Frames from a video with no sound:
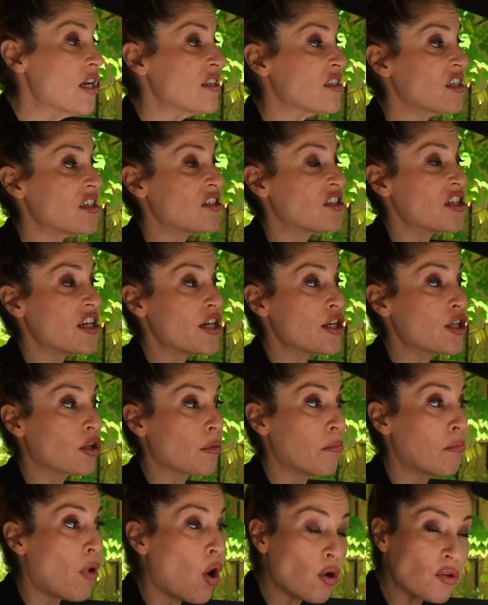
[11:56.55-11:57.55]
to see your
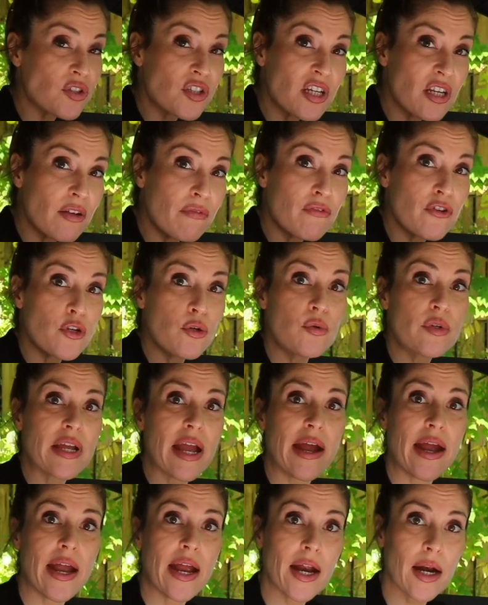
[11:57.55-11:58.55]
multi-view
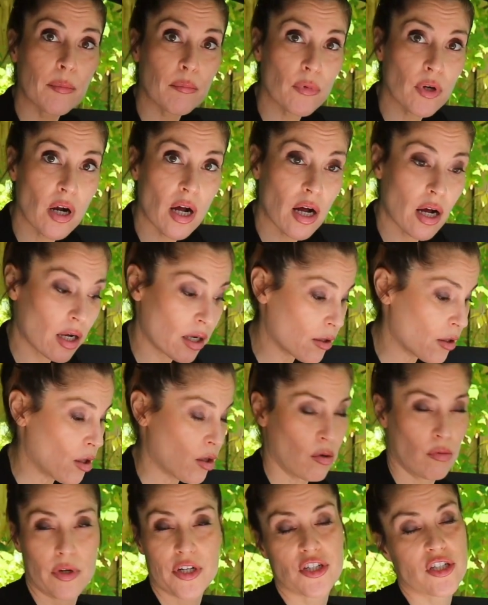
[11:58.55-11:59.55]
camera,
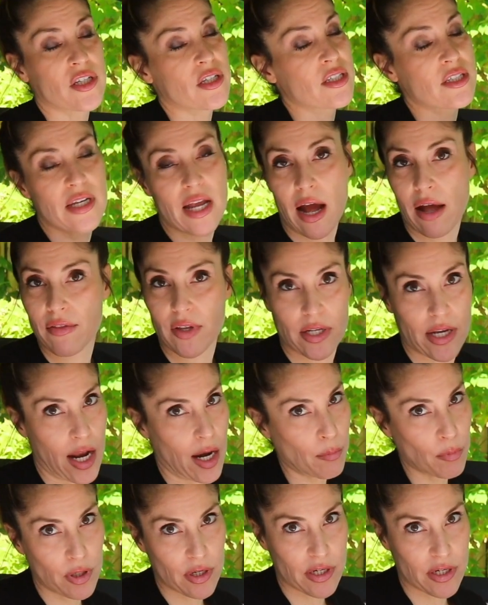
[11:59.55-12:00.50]
which is, yeah, the camera in